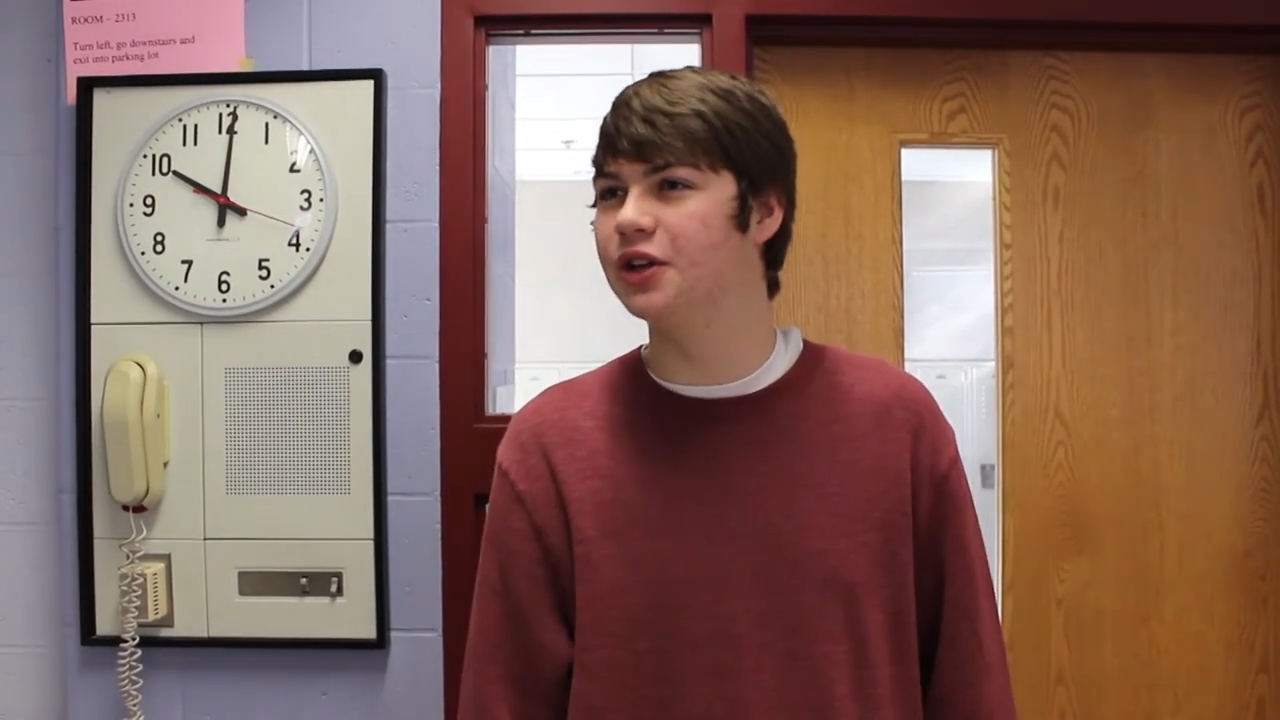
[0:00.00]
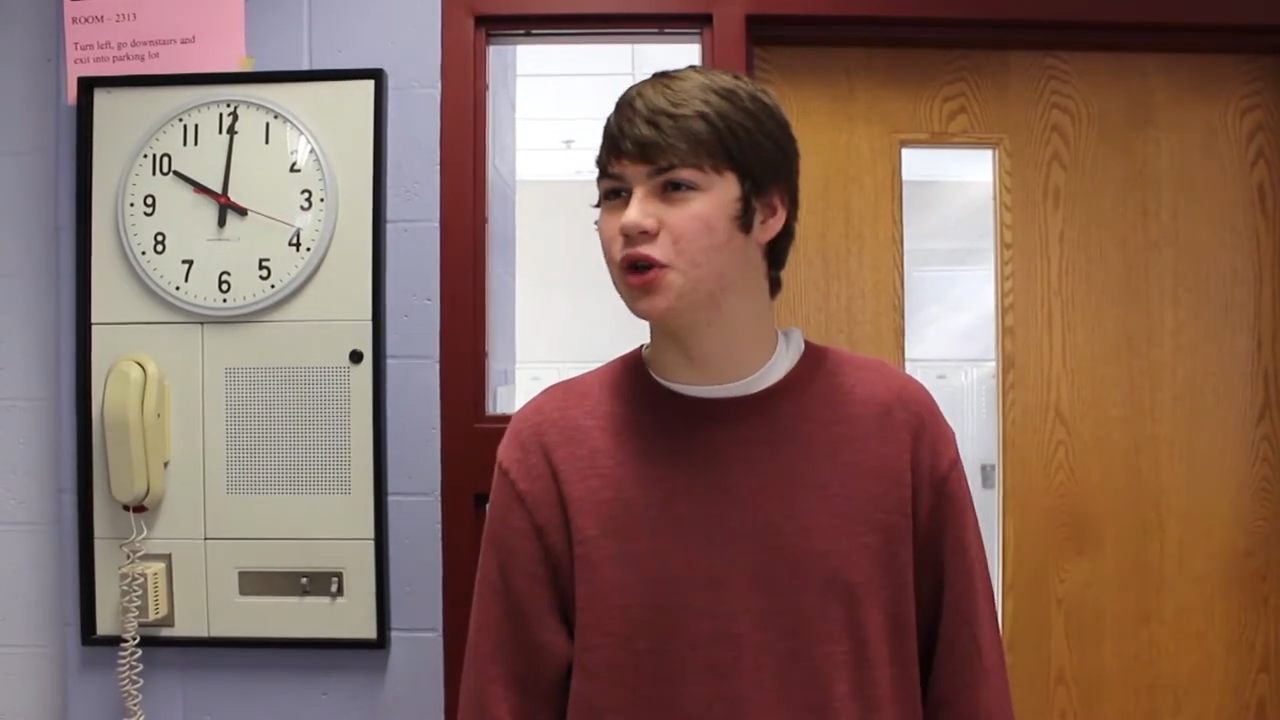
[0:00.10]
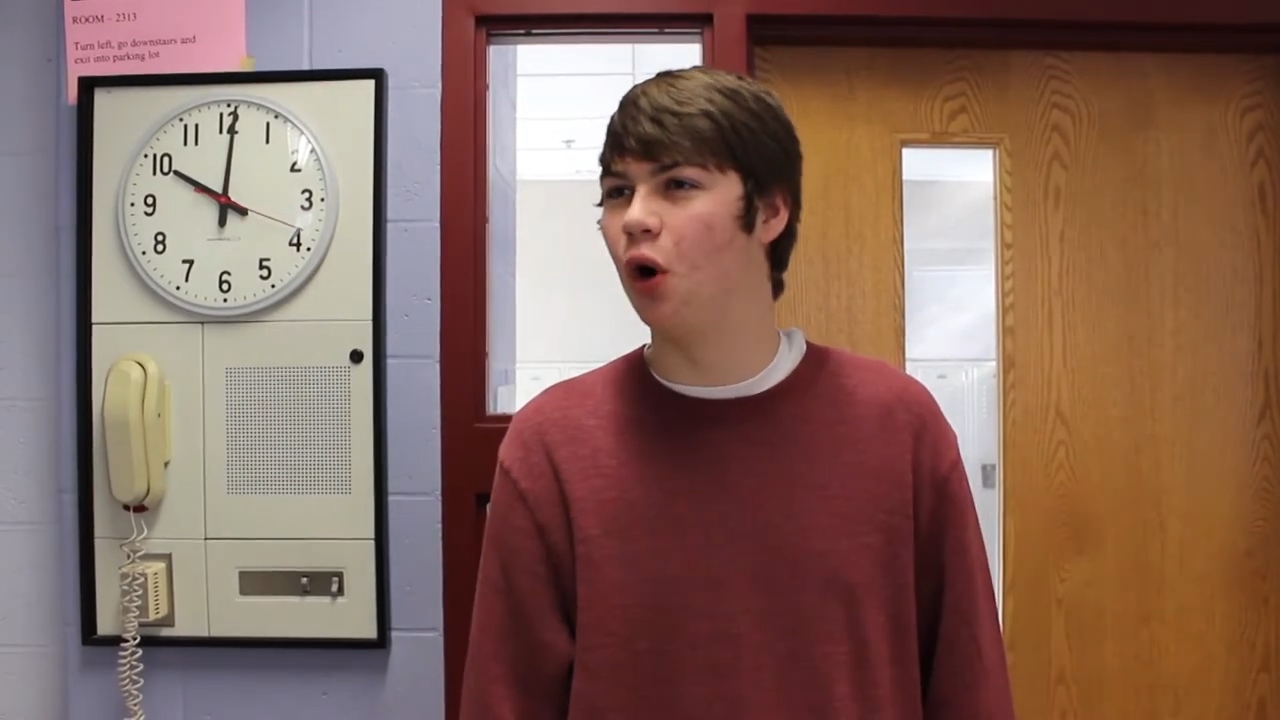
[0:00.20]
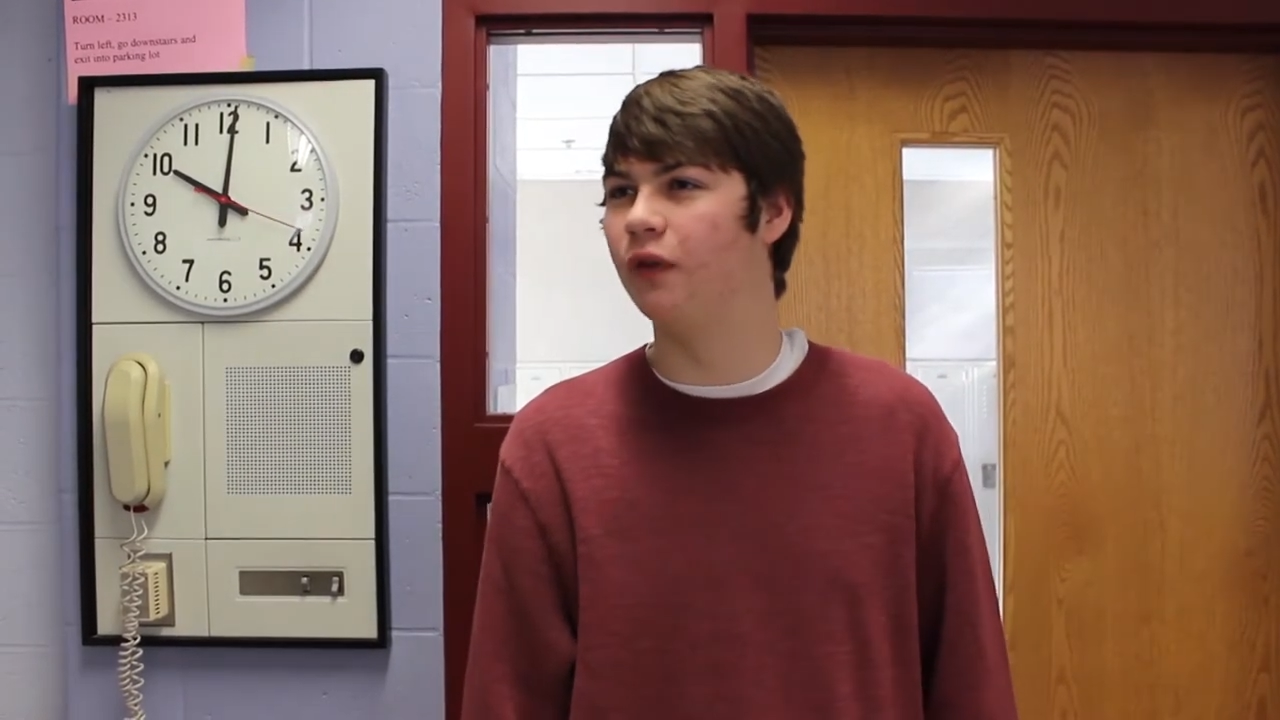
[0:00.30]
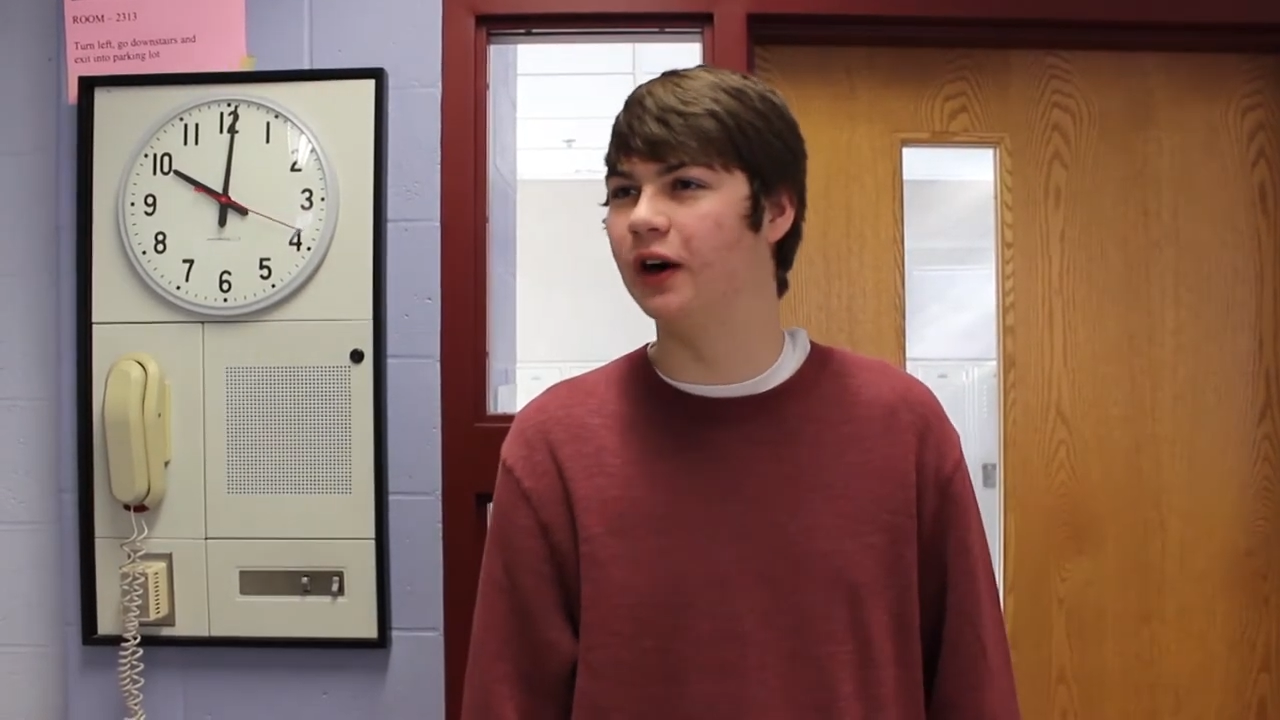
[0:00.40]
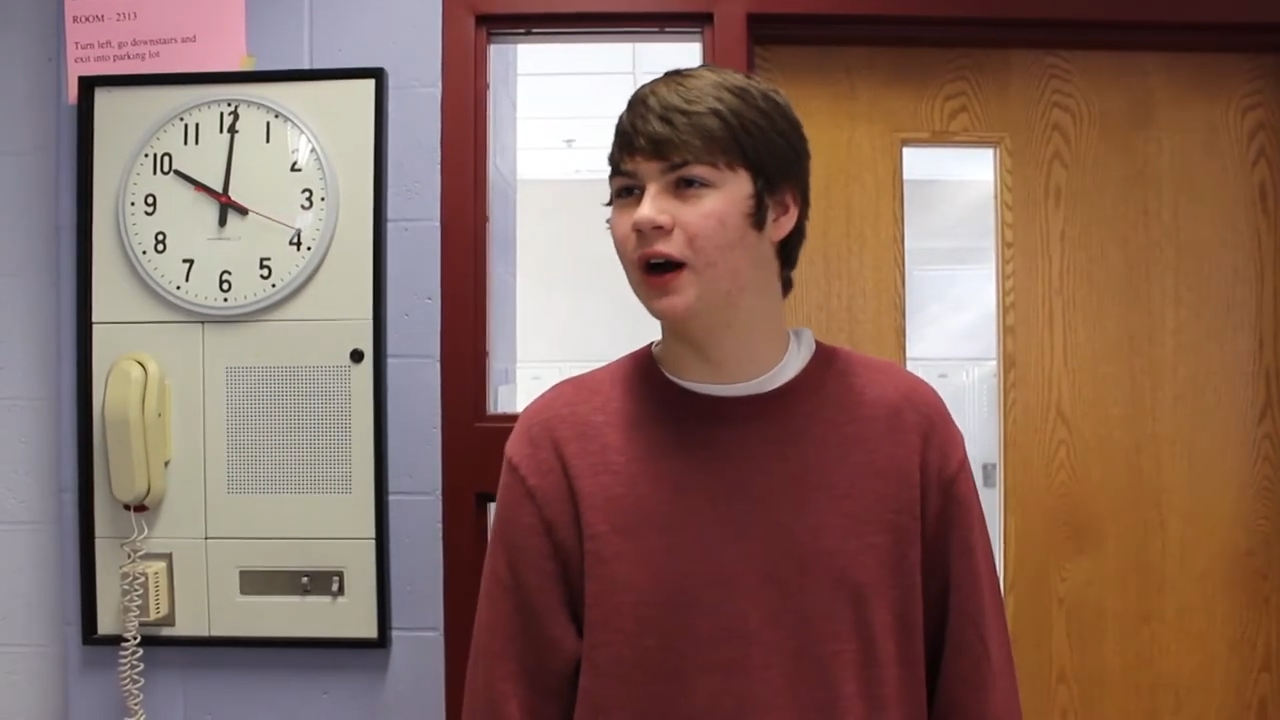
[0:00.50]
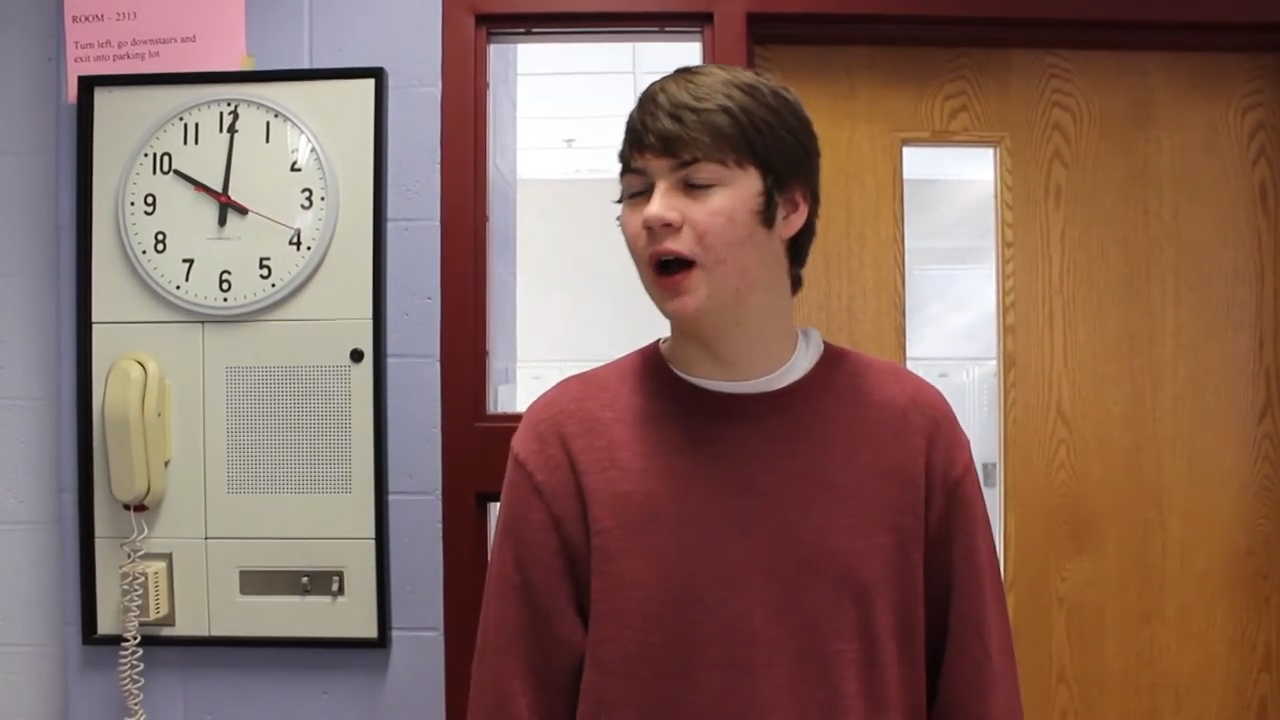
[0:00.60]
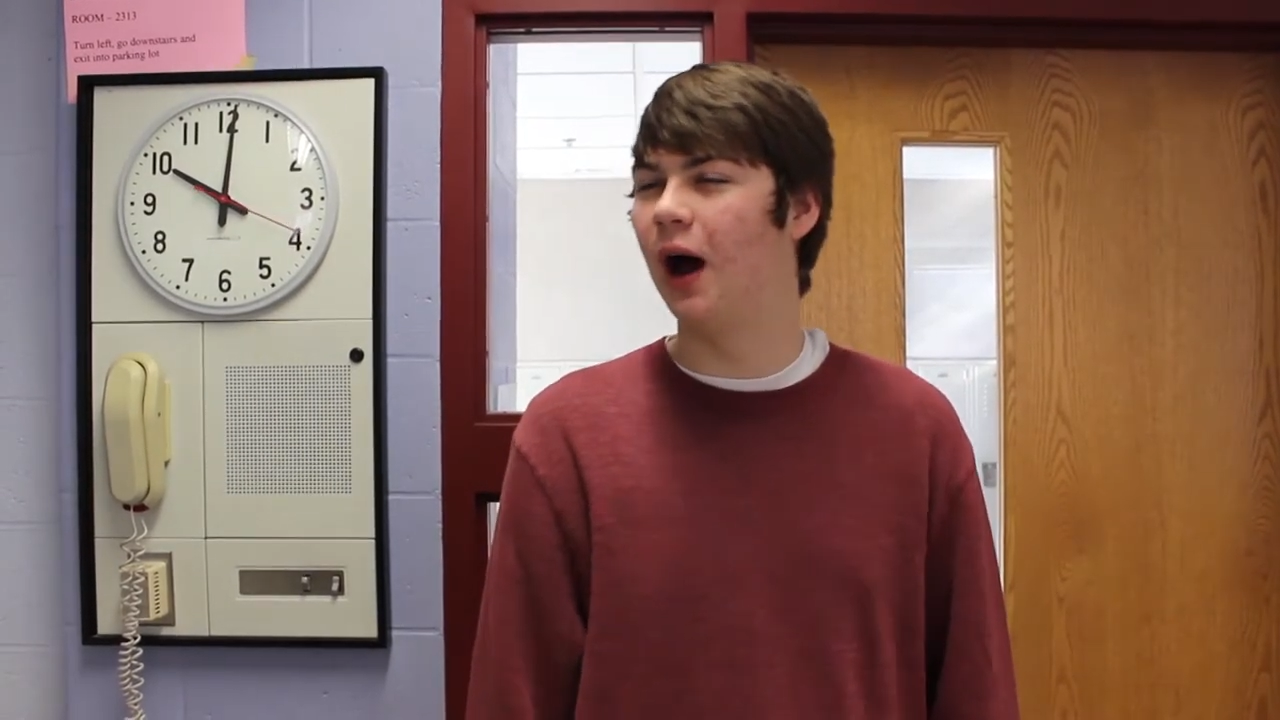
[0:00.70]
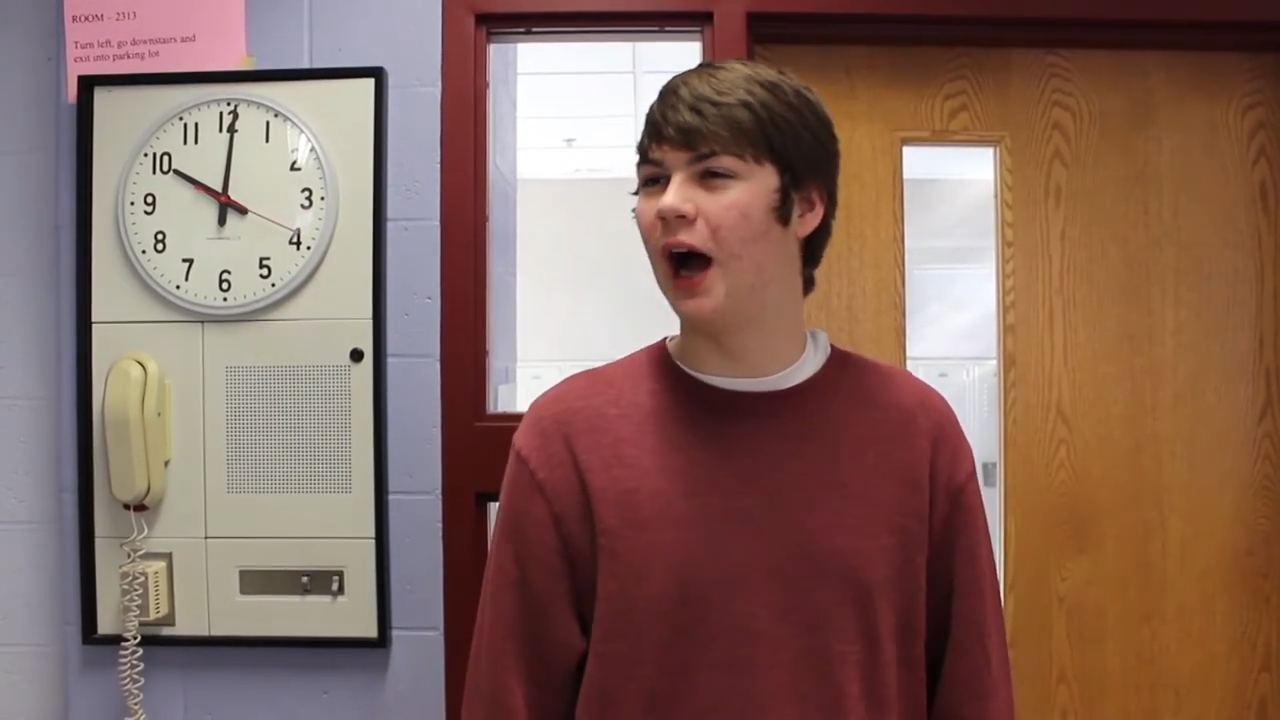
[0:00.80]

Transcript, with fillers: is over.